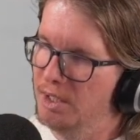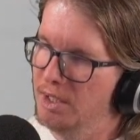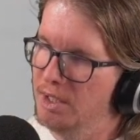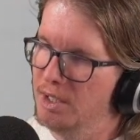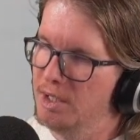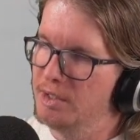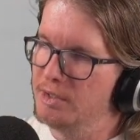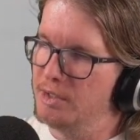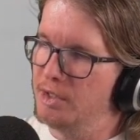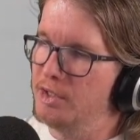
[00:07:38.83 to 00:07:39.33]

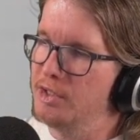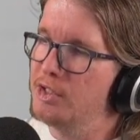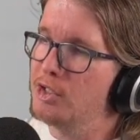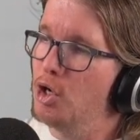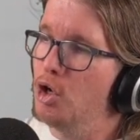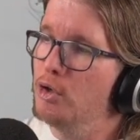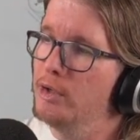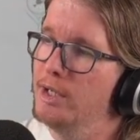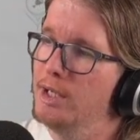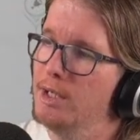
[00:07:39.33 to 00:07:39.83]
So this is
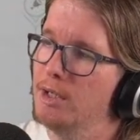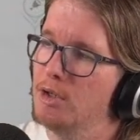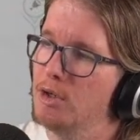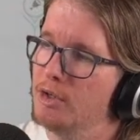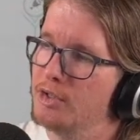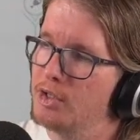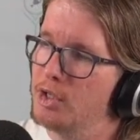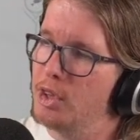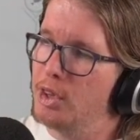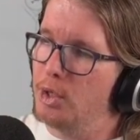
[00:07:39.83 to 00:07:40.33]
only
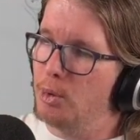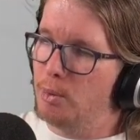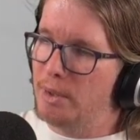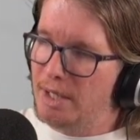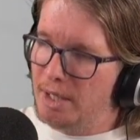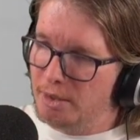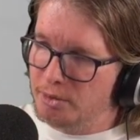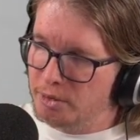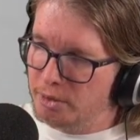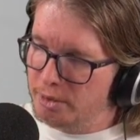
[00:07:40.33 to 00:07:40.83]
costs
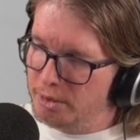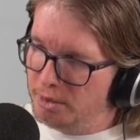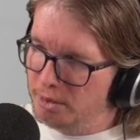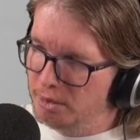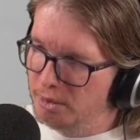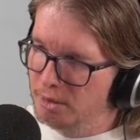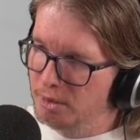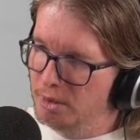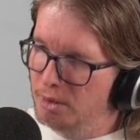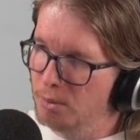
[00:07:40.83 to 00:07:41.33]
300
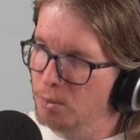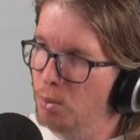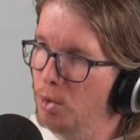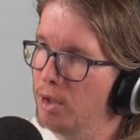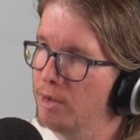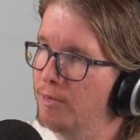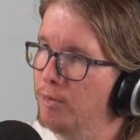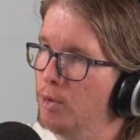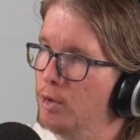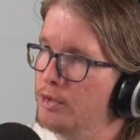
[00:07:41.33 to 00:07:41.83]

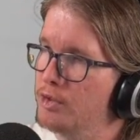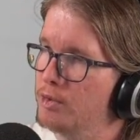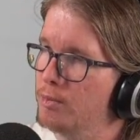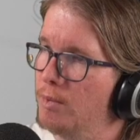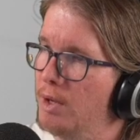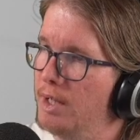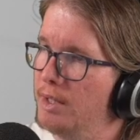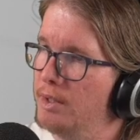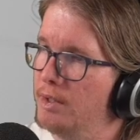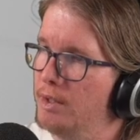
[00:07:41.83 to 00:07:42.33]
workforce
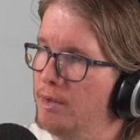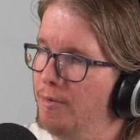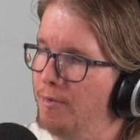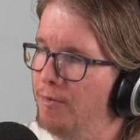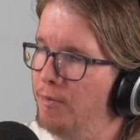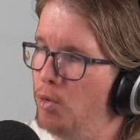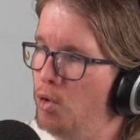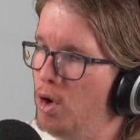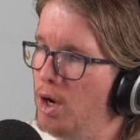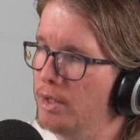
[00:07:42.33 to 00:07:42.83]
rather than
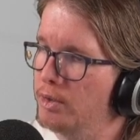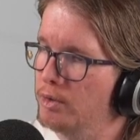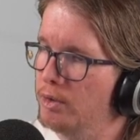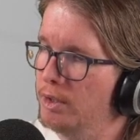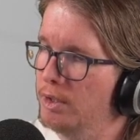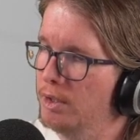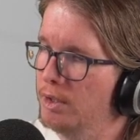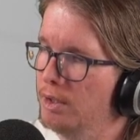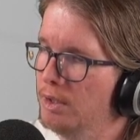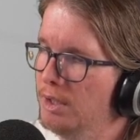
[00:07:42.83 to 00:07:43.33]

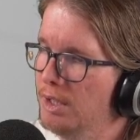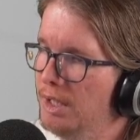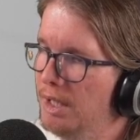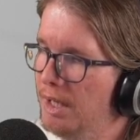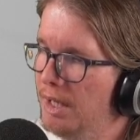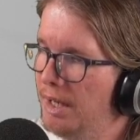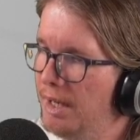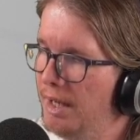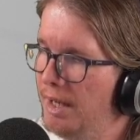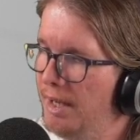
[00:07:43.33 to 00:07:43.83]
400.
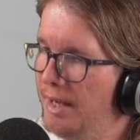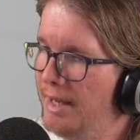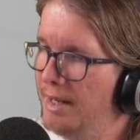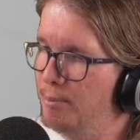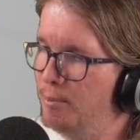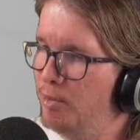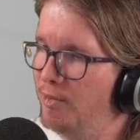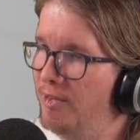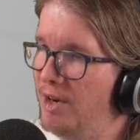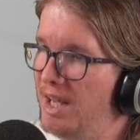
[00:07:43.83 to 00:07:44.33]
It
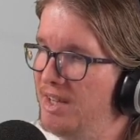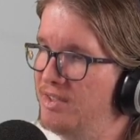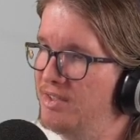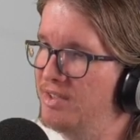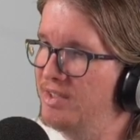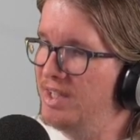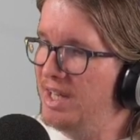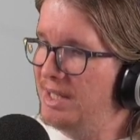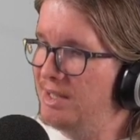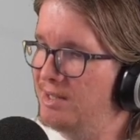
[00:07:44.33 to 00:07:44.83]
provides
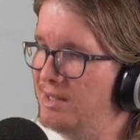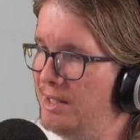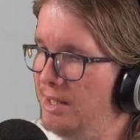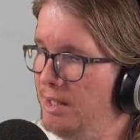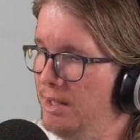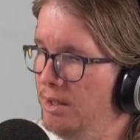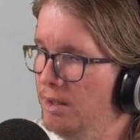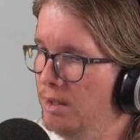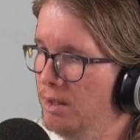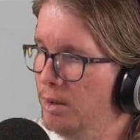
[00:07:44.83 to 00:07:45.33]
60,
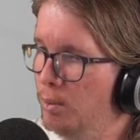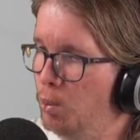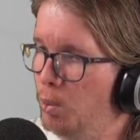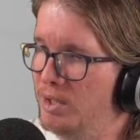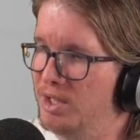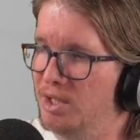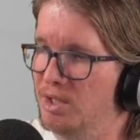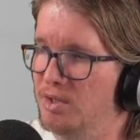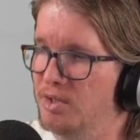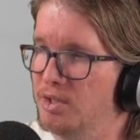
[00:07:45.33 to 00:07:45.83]

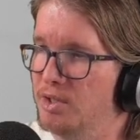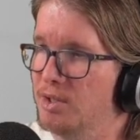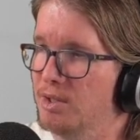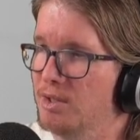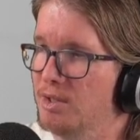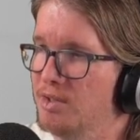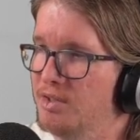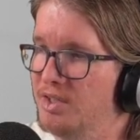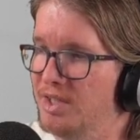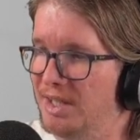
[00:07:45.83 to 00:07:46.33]
which is
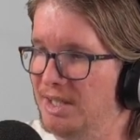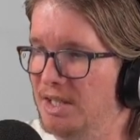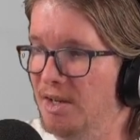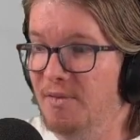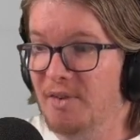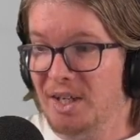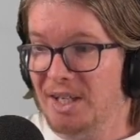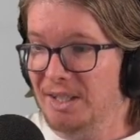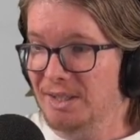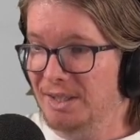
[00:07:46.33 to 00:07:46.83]

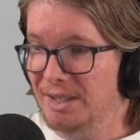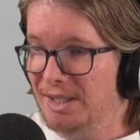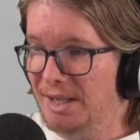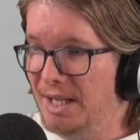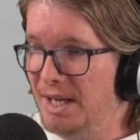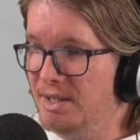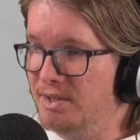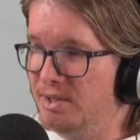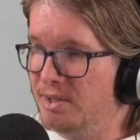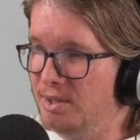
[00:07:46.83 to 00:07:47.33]
significantly
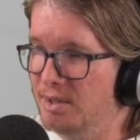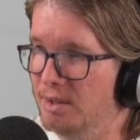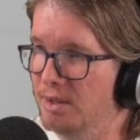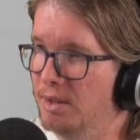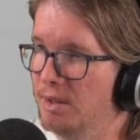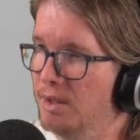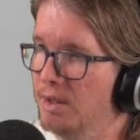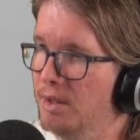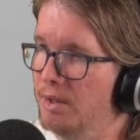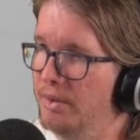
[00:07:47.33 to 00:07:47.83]
less
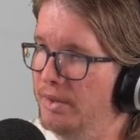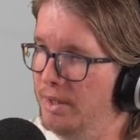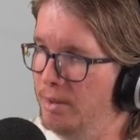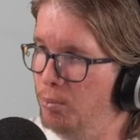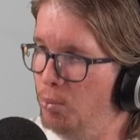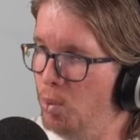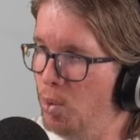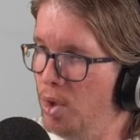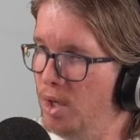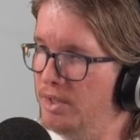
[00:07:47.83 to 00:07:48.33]

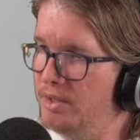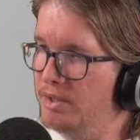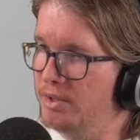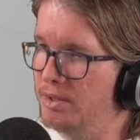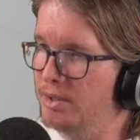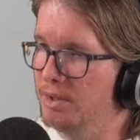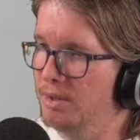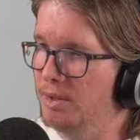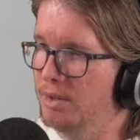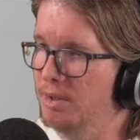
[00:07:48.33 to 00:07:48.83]
than what
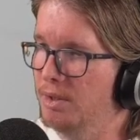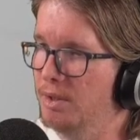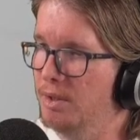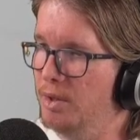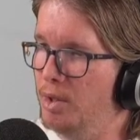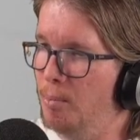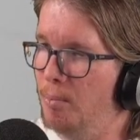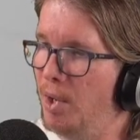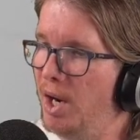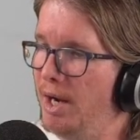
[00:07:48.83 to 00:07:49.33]

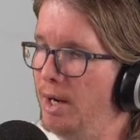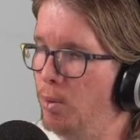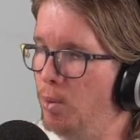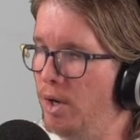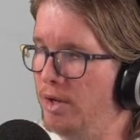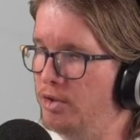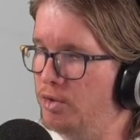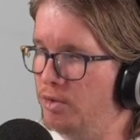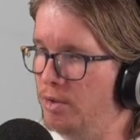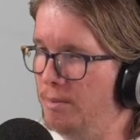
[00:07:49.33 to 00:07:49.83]
the
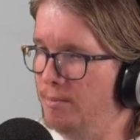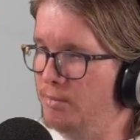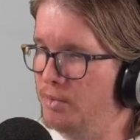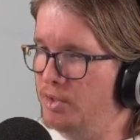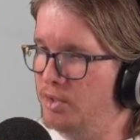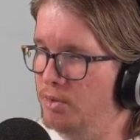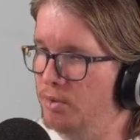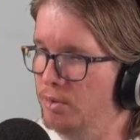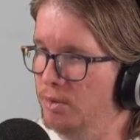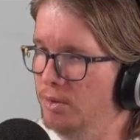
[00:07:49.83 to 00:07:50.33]
bio-waste drums
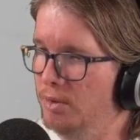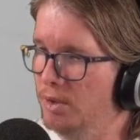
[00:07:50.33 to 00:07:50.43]
do.